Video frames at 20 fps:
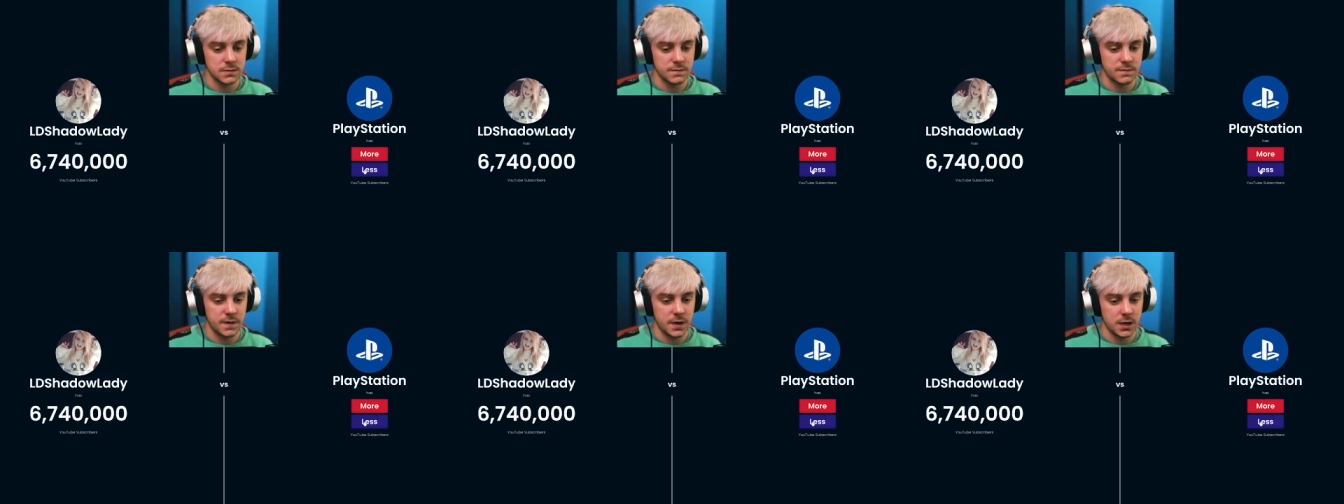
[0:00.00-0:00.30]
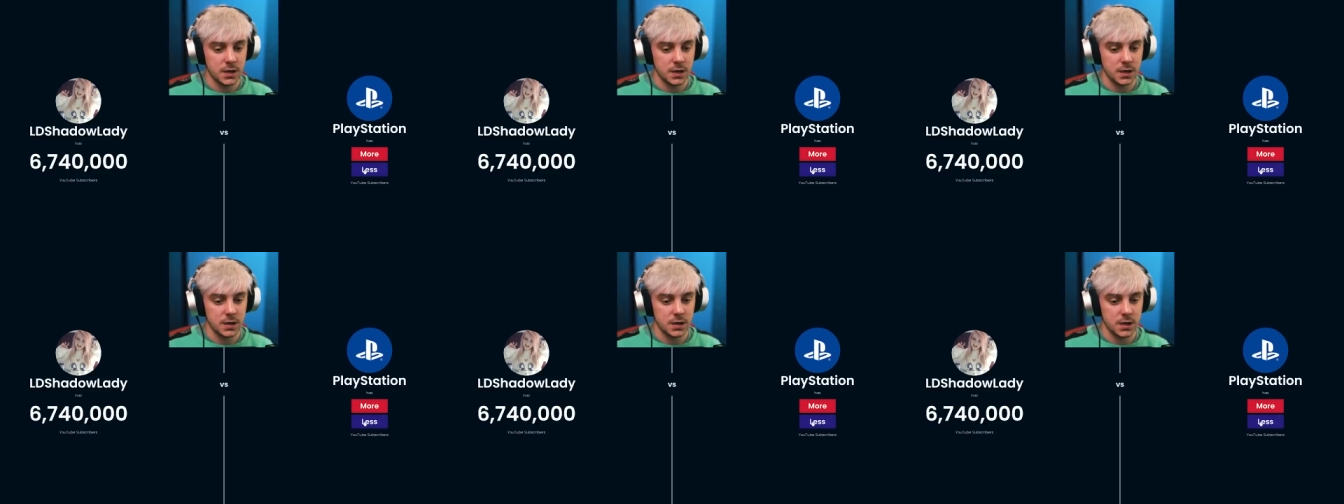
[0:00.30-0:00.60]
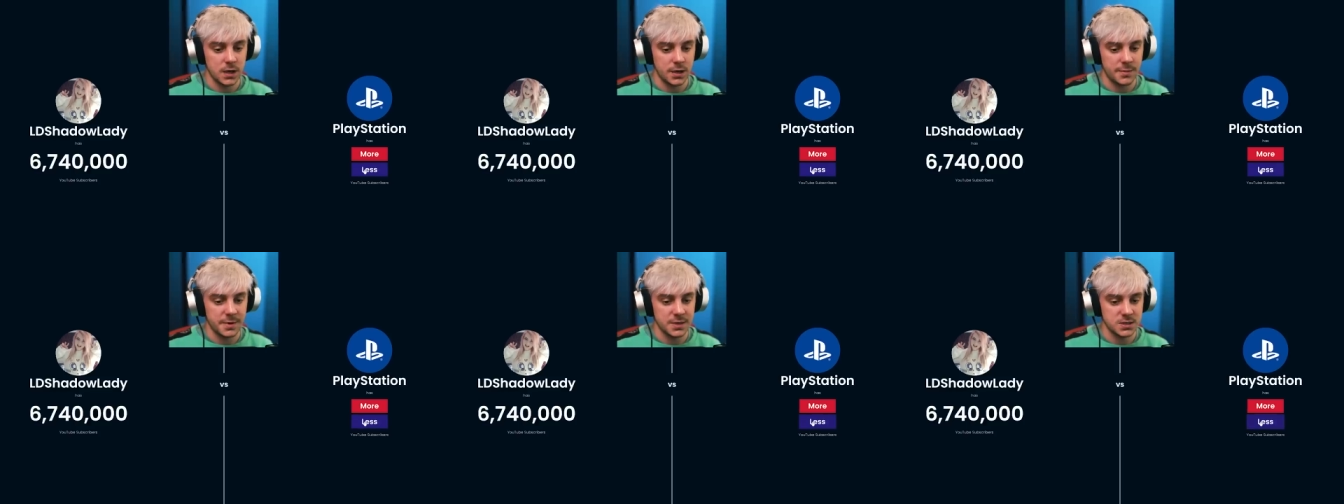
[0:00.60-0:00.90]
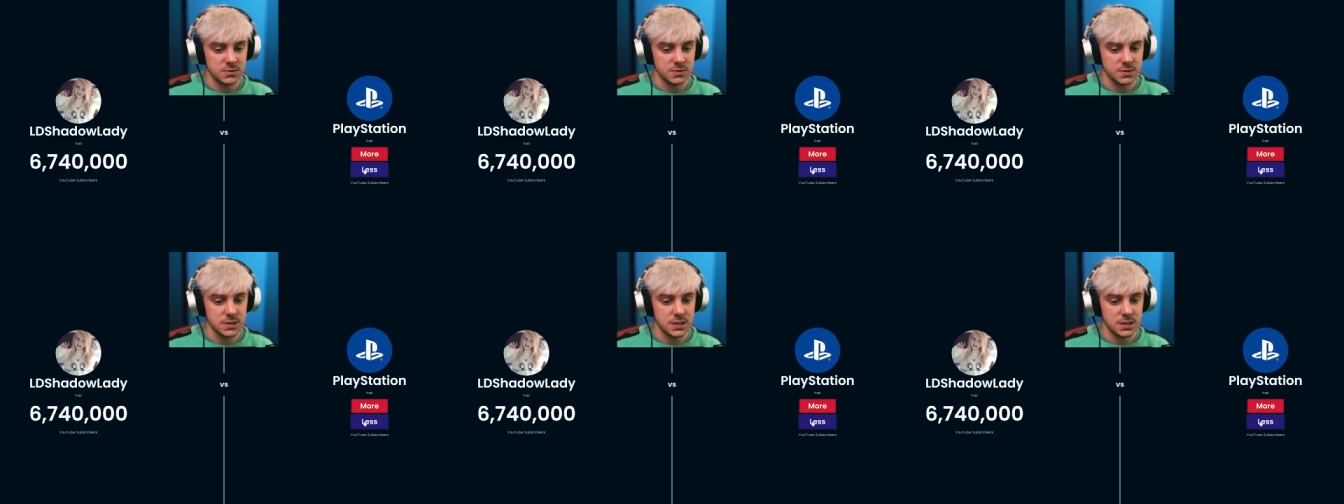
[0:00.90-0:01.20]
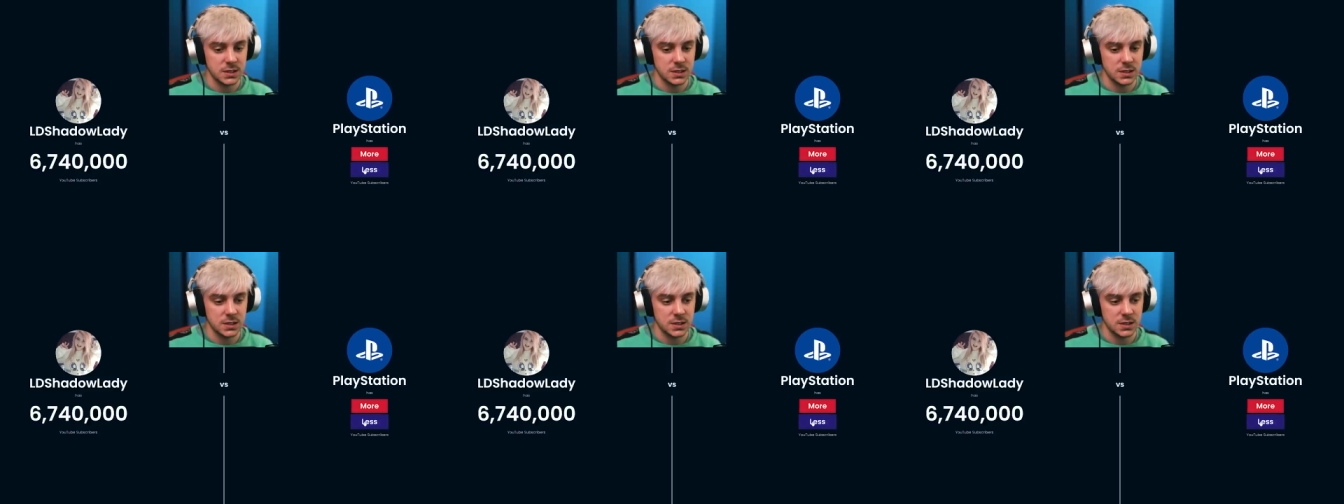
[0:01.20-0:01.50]
Fuck. How much was
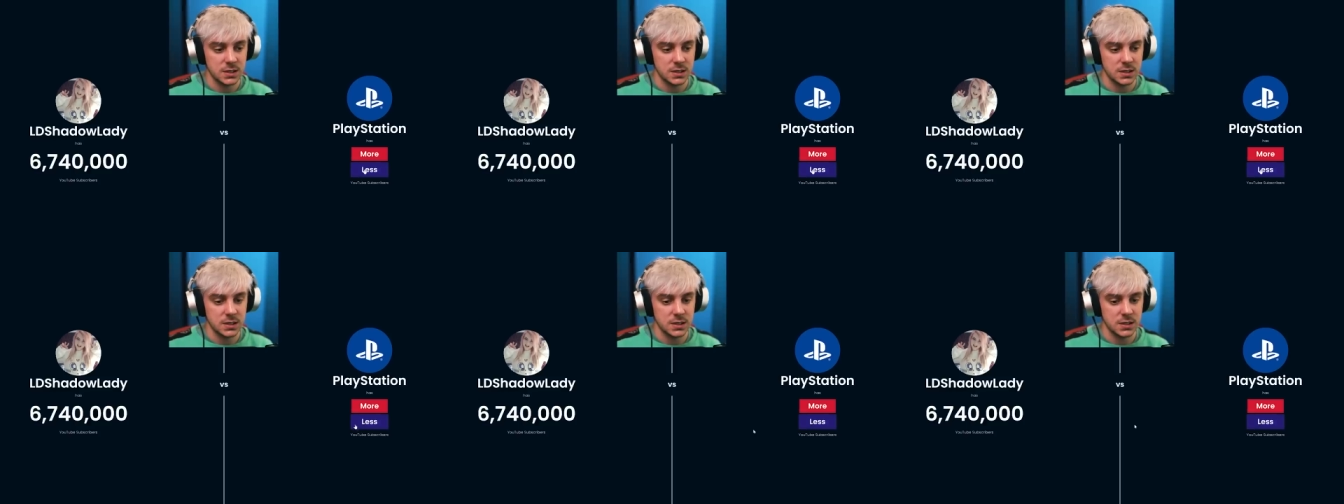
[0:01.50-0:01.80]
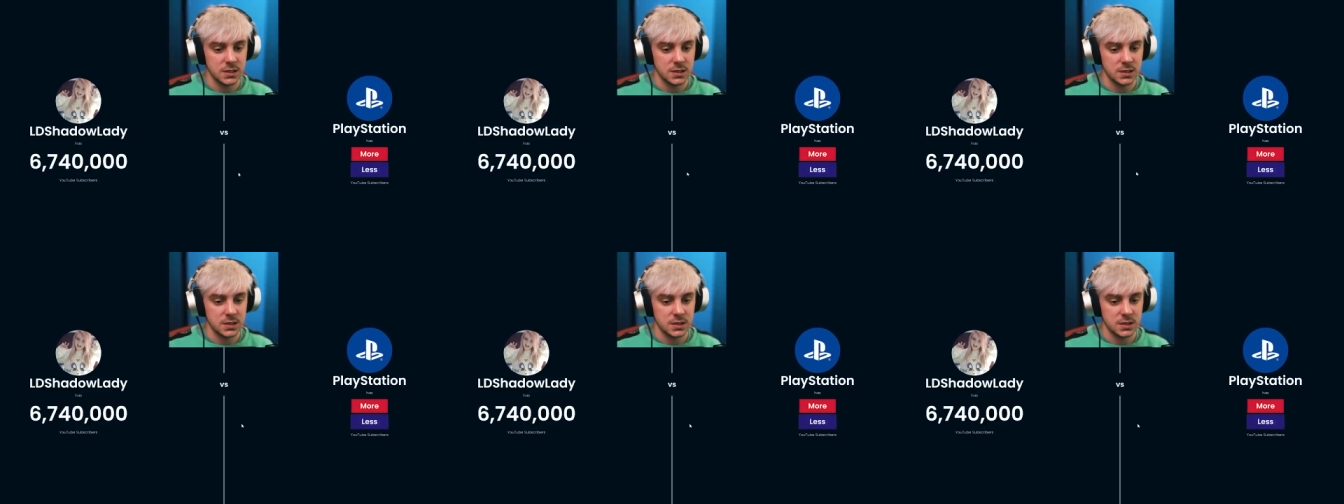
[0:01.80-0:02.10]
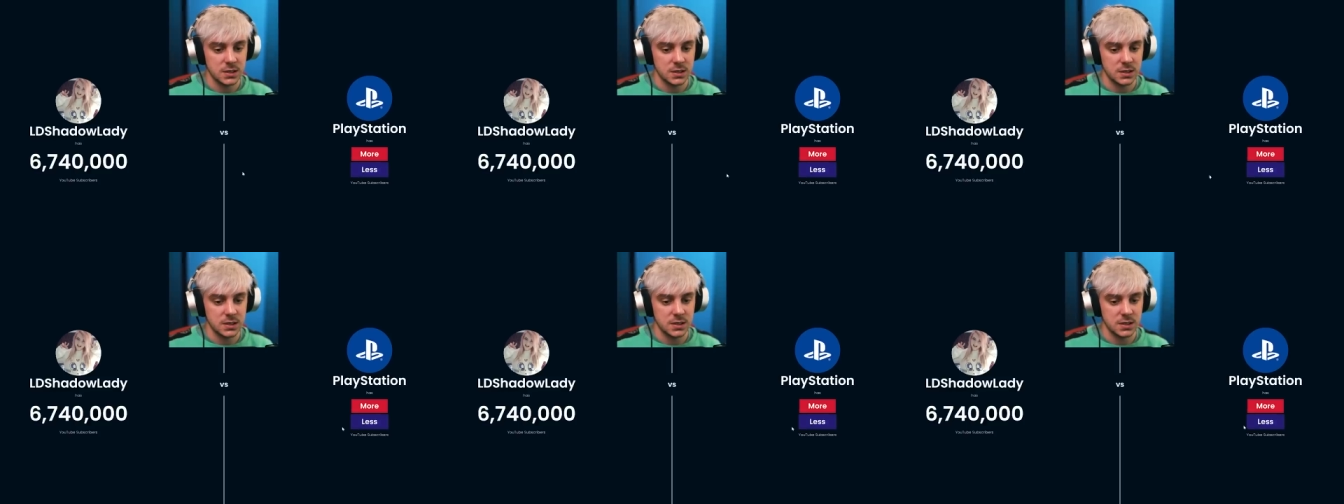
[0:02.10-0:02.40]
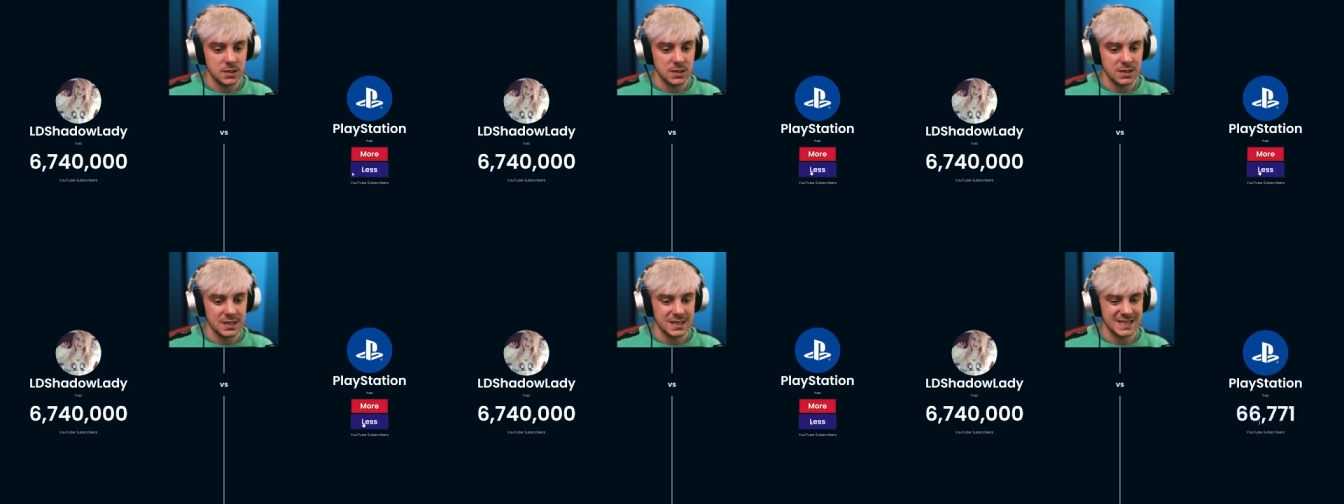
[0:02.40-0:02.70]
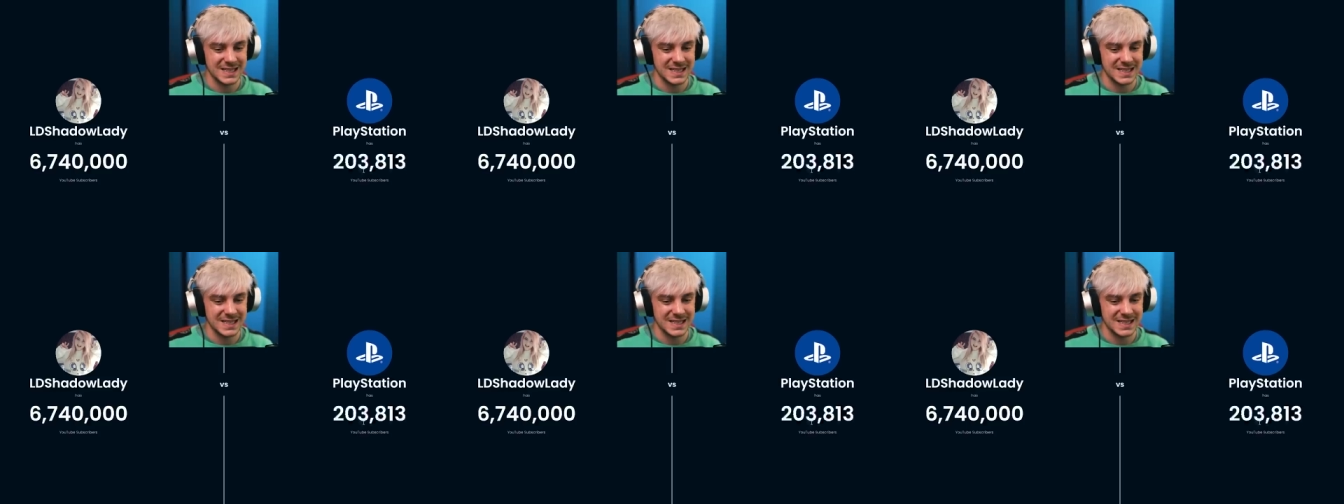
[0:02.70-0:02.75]
it?